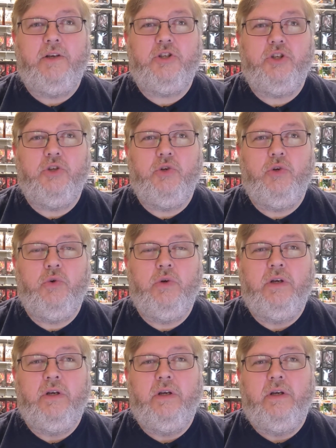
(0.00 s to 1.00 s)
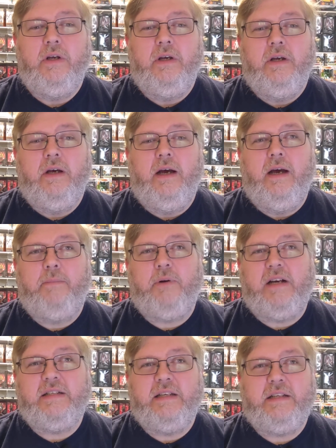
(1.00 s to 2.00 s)
to a
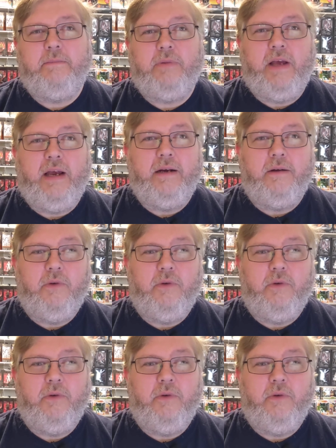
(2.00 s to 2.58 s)
processing plant,